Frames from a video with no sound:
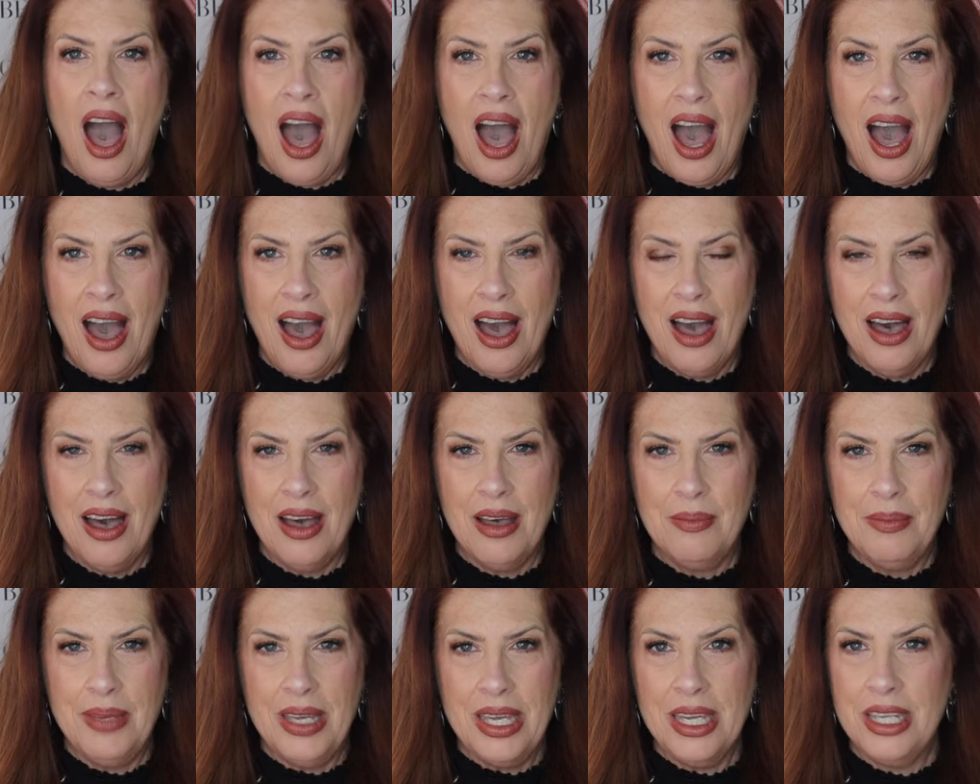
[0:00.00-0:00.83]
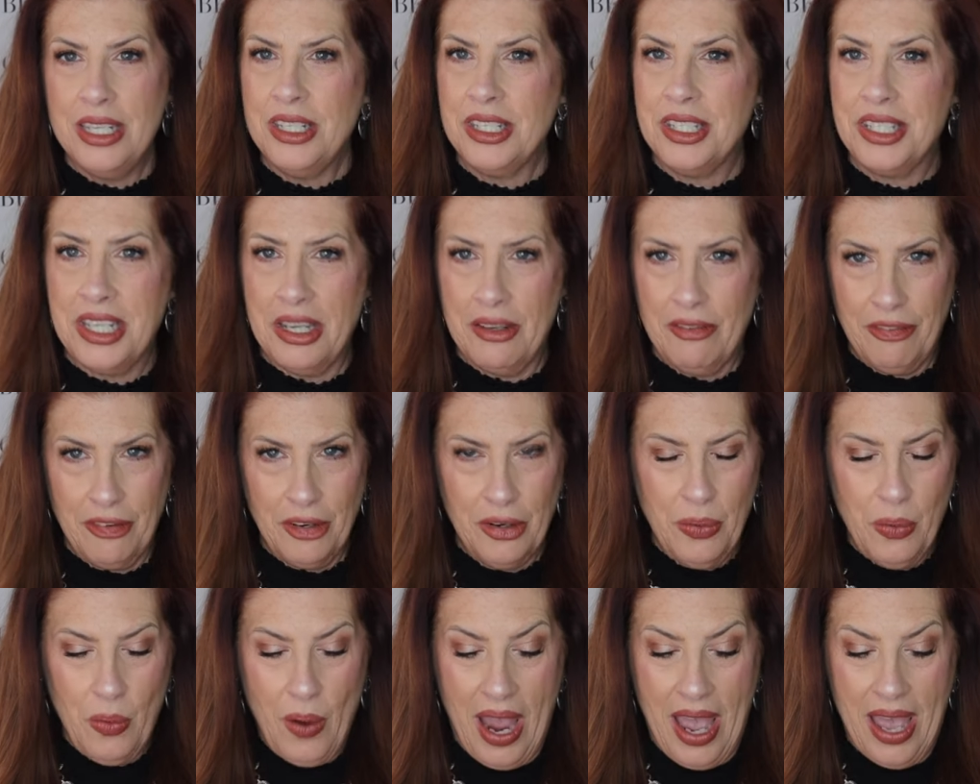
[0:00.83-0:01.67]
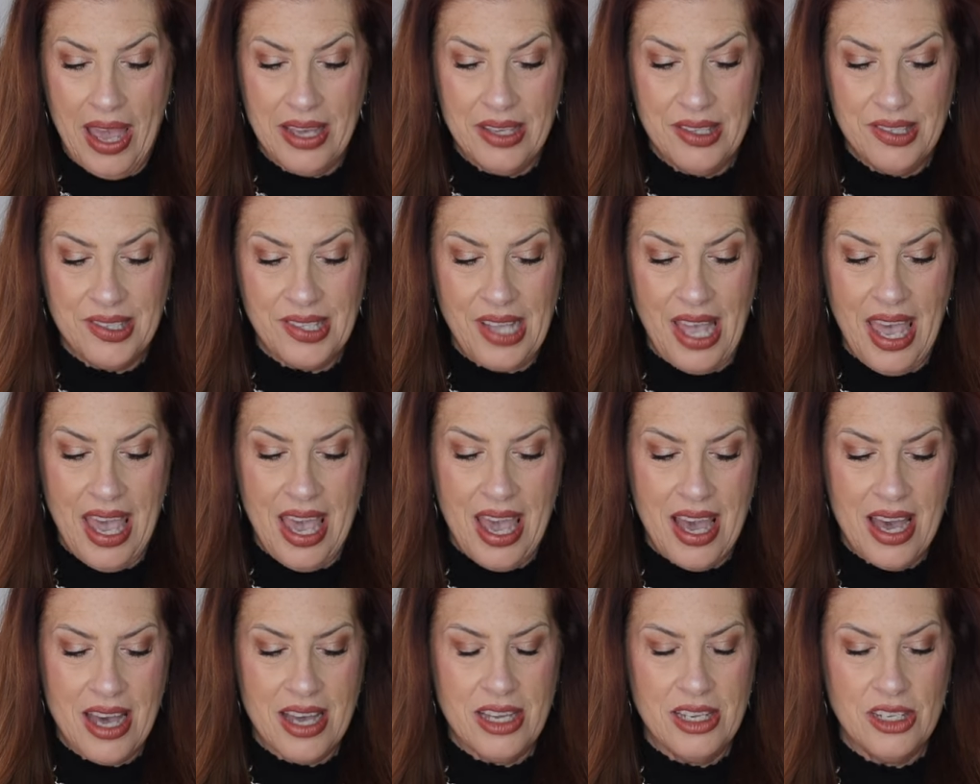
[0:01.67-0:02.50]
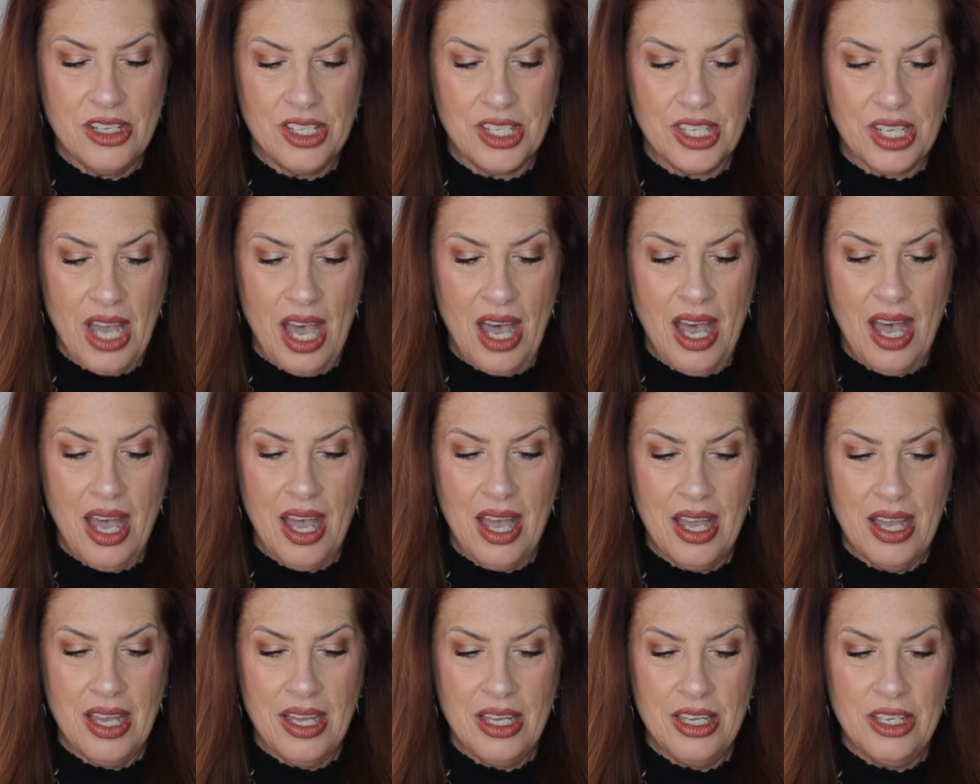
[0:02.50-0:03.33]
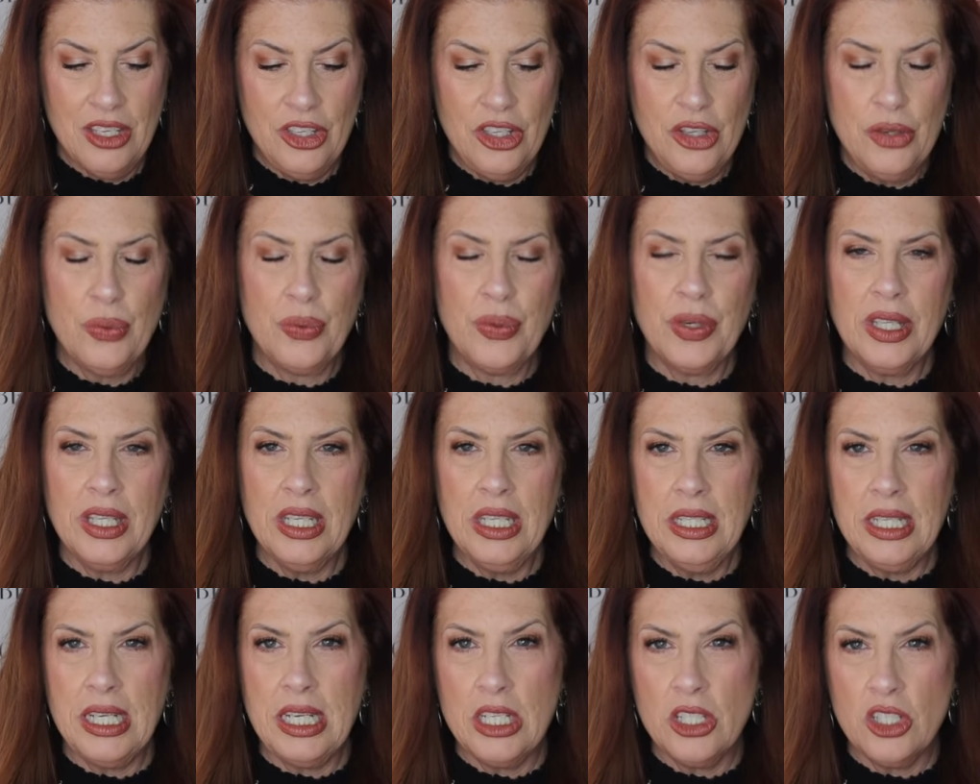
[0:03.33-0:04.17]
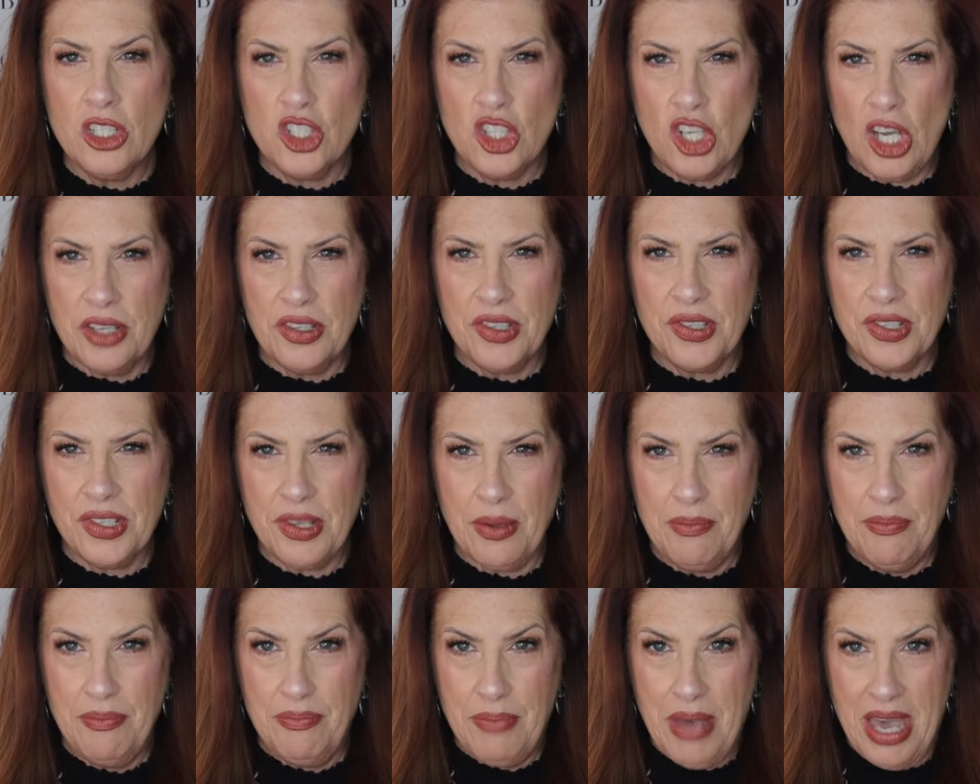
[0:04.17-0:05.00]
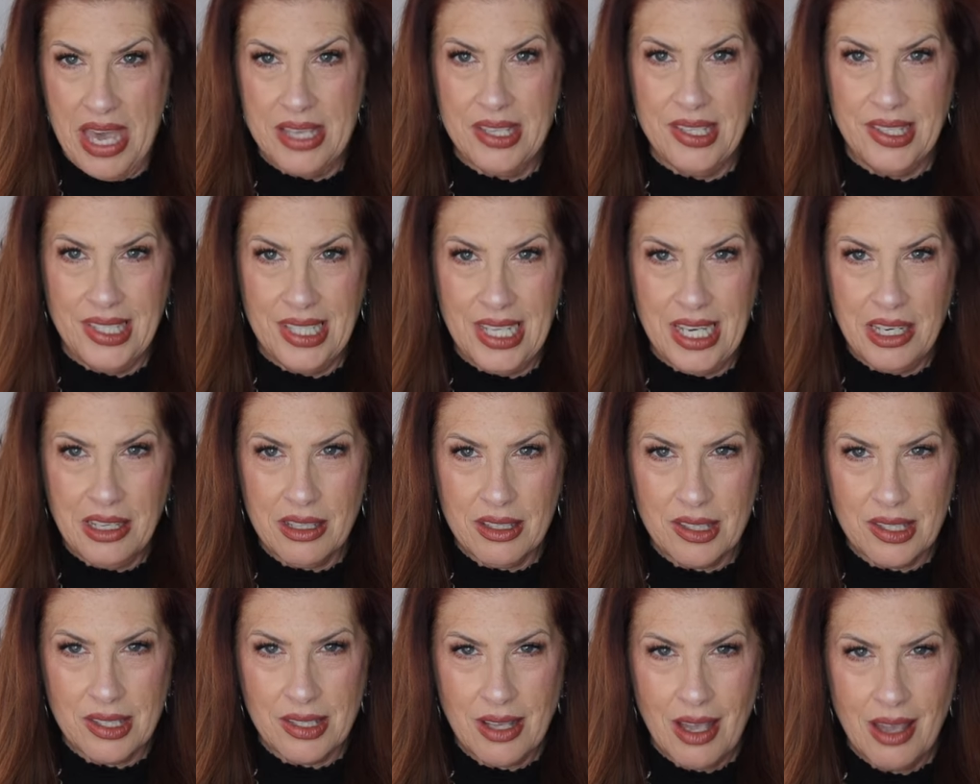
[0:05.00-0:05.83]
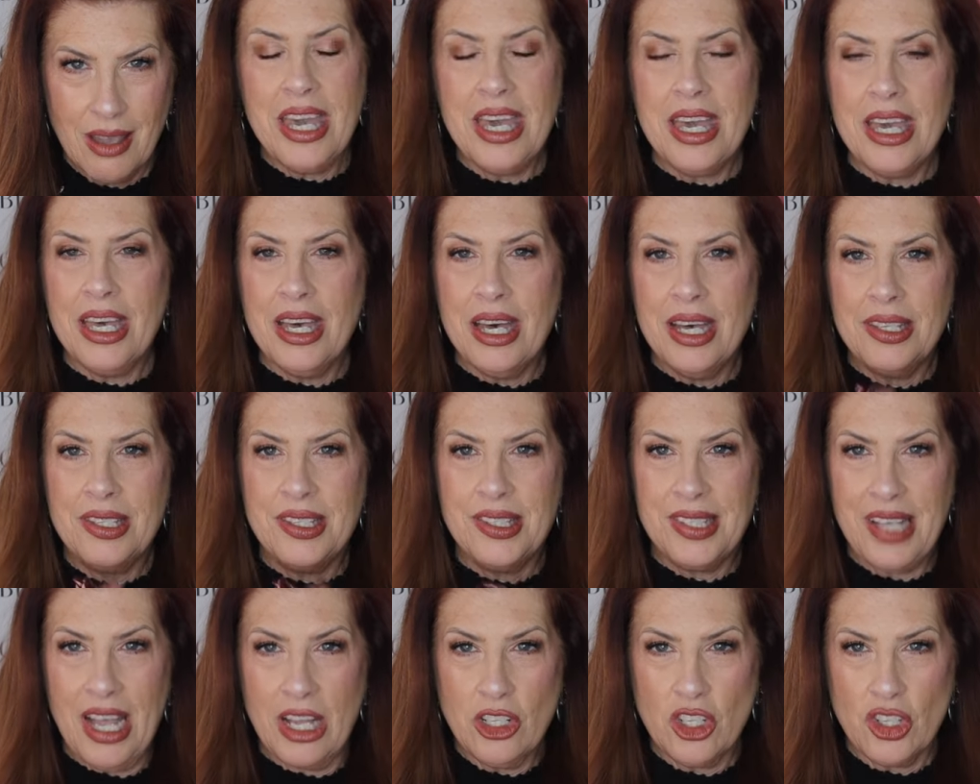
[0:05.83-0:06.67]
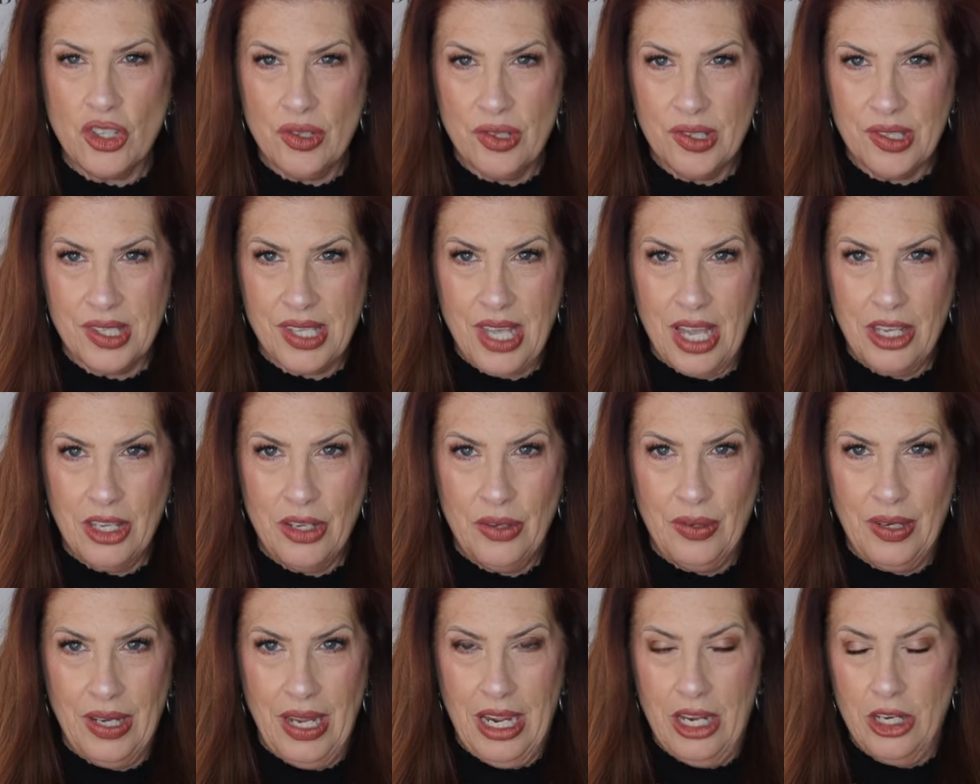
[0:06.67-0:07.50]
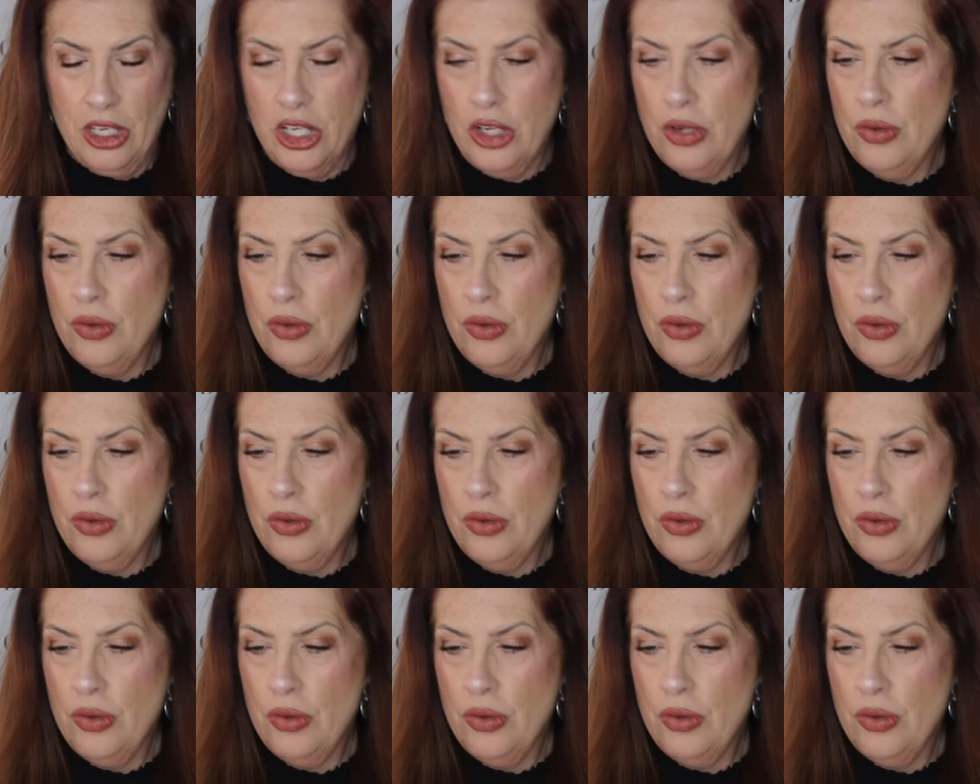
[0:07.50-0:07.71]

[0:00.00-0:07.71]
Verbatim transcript: um, in different ways, and uh, you really need just some basics, the essentials that you need.